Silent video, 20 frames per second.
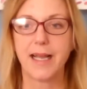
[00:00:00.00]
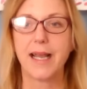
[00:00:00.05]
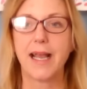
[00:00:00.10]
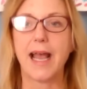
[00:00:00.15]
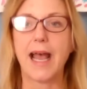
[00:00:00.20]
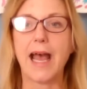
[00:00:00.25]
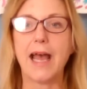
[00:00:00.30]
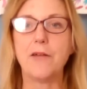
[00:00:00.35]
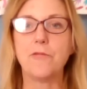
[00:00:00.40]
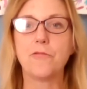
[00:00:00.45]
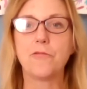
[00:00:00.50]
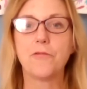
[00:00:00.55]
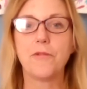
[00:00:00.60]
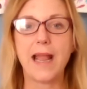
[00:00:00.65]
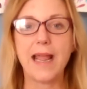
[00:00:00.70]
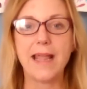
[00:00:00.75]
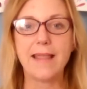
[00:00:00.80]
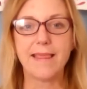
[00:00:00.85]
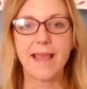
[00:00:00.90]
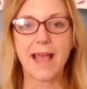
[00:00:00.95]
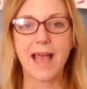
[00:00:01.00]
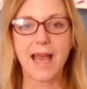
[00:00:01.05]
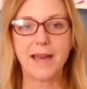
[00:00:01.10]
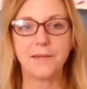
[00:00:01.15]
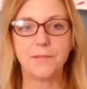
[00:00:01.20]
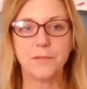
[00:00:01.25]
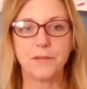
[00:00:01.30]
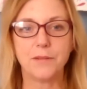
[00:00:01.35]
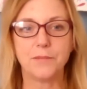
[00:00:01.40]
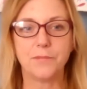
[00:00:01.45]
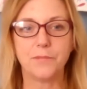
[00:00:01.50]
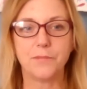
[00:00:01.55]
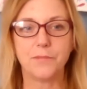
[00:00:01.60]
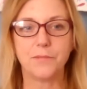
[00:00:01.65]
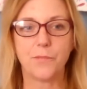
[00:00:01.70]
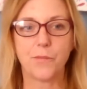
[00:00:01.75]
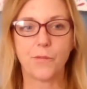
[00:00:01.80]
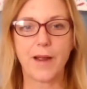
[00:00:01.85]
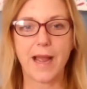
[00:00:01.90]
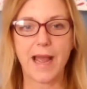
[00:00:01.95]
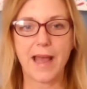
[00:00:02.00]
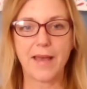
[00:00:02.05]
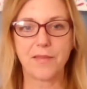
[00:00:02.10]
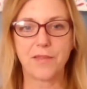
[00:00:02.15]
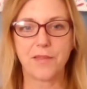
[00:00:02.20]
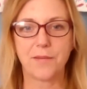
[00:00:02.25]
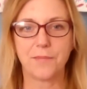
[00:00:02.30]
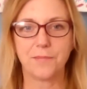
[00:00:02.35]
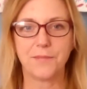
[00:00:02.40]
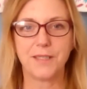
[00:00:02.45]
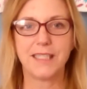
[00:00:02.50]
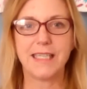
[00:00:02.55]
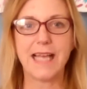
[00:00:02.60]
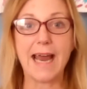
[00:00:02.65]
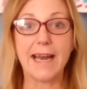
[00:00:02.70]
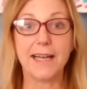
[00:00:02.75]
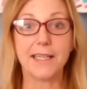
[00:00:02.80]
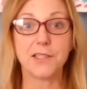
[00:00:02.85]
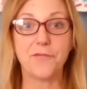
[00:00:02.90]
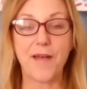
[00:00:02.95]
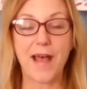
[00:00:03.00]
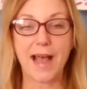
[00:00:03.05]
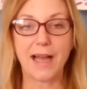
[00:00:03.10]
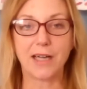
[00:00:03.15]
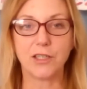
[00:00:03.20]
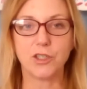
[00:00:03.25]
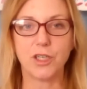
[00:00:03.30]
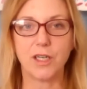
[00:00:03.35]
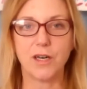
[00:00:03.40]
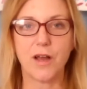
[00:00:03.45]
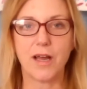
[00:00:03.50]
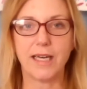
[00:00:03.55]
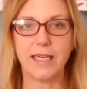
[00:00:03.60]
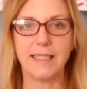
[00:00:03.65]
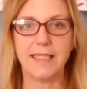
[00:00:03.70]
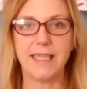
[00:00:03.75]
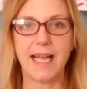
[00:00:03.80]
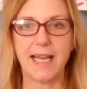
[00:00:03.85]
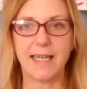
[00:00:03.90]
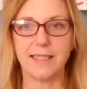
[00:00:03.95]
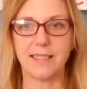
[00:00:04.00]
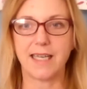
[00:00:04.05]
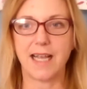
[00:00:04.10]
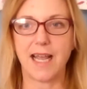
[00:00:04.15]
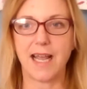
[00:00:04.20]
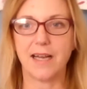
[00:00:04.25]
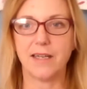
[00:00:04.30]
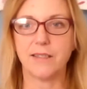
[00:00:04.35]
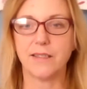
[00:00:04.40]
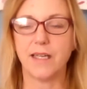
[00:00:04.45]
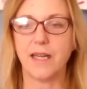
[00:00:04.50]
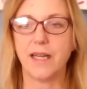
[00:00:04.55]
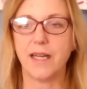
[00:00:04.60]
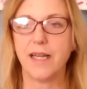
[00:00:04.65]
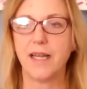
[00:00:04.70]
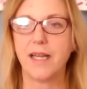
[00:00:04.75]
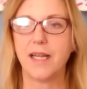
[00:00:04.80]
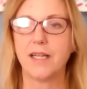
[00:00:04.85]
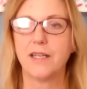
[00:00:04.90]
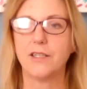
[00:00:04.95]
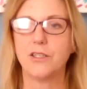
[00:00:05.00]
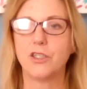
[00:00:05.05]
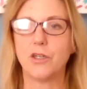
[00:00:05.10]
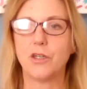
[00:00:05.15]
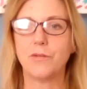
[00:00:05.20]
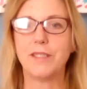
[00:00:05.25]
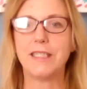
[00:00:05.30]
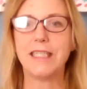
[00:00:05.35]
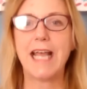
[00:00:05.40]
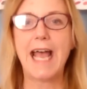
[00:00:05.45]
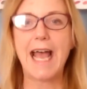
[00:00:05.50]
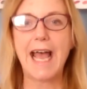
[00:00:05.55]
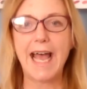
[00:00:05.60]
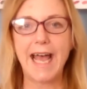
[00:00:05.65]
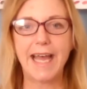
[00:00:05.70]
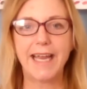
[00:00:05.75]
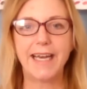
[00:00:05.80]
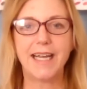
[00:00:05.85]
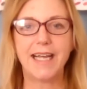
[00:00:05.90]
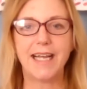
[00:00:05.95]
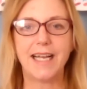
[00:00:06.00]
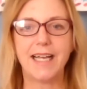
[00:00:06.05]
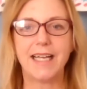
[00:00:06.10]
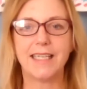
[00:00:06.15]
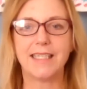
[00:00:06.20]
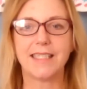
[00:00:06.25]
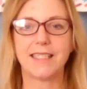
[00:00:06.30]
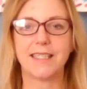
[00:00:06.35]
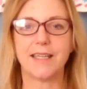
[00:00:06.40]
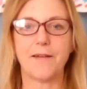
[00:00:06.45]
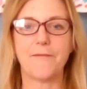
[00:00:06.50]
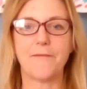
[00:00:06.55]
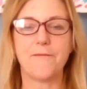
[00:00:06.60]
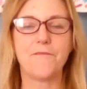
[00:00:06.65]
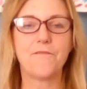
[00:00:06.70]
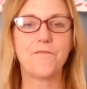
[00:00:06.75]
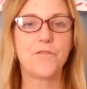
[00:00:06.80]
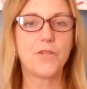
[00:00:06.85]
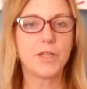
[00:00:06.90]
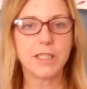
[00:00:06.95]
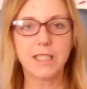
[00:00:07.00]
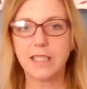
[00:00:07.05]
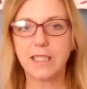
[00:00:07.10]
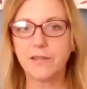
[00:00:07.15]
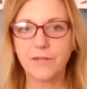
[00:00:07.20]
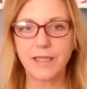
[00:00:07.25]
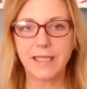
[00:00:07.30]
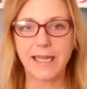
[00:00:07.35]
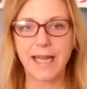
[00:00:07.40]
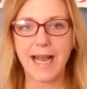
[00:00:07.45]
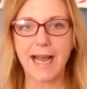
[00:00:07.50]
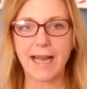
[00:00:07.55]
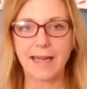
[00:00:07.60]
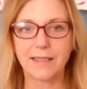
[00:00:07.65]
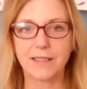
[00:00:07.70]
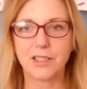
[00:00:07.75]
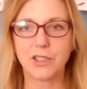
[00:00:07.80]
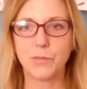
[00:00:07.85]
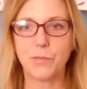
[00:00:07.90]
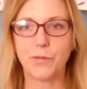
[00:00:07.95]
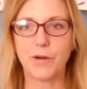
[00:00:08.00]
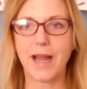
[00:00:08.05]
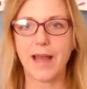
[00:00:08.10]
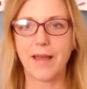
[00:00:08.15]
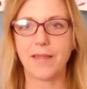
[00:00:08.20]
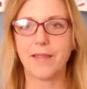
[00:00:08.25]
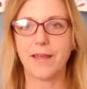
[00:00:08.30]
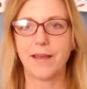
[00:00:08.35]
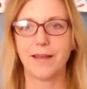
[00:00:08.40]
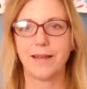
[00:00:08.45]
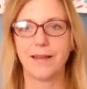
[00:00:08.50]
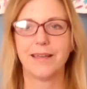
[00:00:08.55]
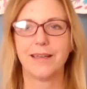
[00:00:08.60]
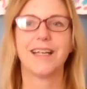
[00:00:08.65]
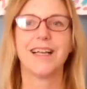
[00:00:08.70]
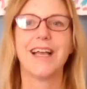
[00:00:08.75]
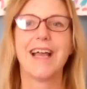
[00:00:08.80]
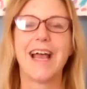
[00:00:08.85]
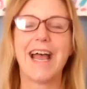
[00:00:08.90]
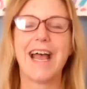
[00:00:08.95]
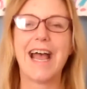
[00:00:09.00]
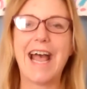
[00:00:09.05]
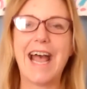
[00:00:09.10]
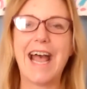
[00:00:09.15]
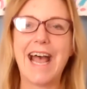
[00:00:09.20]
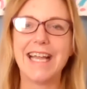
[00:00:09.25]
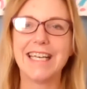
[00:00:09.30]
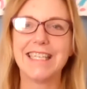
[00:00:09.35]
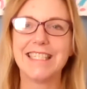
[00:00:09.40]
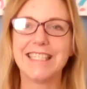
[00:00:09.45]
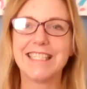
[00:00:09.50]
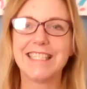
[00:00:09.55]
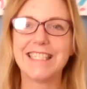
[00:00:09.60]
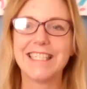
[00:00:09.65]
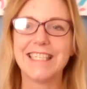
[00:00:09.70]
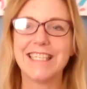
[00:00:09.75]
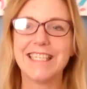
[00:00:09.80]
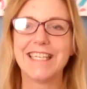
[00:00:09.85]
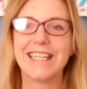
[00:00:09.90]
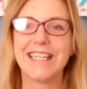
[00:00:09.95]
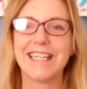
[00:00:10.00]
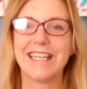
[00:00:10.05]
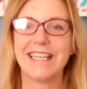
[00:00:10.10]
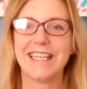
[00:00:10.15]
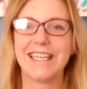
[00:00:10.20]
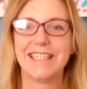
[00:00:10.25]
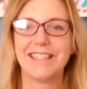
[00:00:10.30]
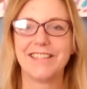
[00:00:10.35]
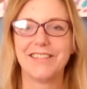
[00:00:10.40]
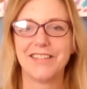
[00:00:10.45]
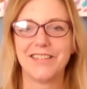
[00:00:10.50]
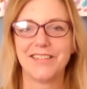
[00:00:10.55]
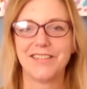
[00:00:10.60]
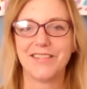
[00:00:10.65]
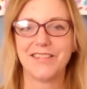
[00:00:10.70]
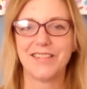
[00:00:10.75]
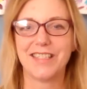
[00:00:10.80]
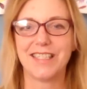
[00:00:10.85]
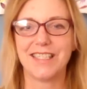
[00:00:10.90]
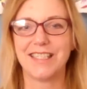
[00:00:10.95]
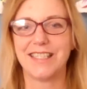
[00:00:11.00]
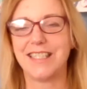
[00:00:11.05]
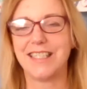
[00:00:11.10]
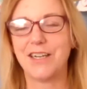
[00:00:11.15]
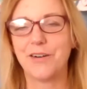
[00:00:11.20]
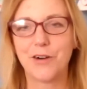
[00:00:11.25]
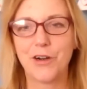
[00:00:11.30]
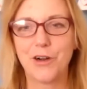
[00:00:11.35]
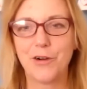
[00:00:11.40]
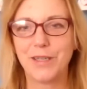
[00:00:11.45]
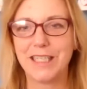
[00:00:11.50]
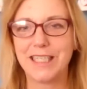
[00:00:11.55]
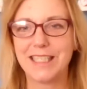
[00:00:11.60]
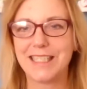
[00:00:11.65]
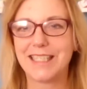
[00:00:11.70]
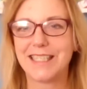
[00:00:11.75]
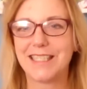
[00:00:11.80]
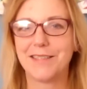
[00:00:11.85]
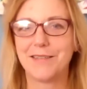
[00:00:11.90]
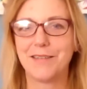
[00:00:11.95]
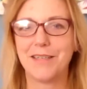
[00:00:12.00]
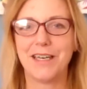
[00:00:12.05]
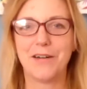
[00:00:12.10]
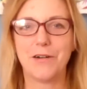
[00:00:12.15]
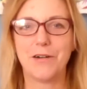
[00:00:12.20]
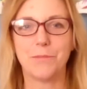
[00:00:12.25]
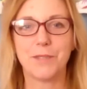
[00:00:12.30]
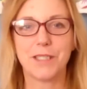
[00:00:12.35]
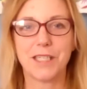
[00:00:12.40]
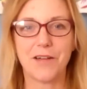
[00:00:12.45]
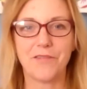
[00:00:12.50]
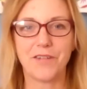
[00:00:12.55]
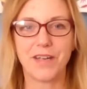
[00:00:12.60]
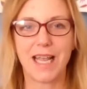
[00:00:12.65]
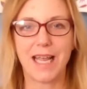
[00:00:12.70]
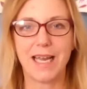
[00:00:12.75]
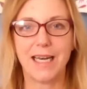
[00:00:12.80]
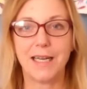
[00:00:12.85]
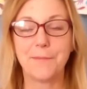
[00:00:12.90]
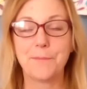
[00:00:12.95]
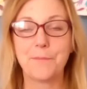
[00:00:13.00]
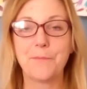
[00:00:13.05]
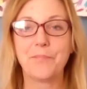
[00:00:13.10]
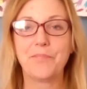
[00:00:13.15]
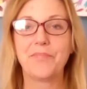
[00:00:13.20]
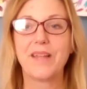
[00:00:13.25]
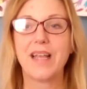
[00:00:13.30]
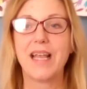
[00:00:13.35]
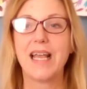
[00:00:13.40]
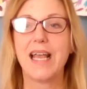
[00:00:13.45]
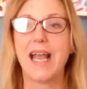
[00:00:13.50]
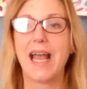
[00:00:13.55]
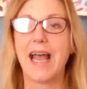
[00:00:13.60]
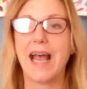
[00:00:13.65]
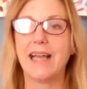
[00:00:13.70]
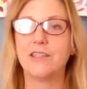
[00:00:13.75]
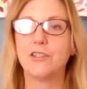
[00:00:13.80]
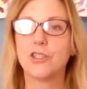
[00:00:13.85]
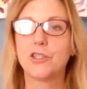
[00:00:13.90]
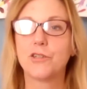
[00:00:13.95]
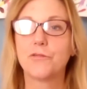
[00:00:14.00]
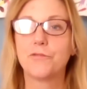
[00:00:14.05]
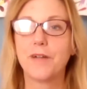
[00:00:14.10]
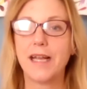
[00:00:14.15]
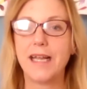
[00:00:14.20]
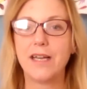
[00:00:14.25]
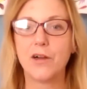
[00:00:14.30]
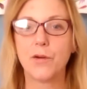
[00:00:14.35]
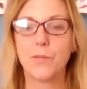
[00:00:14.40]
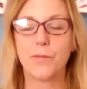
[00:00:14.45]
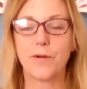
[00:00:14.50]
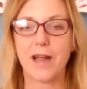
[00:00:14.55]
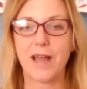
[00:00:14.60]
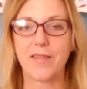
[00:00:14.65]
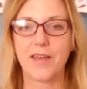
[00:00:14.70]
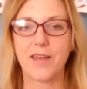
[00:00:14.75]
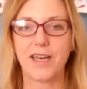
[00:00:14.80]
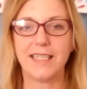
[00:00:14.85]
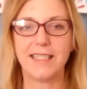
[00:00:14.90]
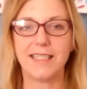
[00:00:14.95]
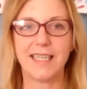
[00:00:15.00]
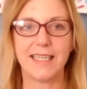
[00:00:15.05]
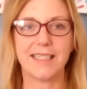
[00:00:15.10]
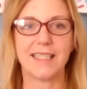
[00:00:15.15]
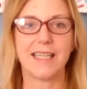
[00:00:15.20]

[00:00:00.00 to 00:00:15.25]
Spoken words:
and rate that breath satisfaction on a 10 scale. So 10 is a fully relaxed breath. and 0 is, you know, suffocating. And just rate your breath on a 10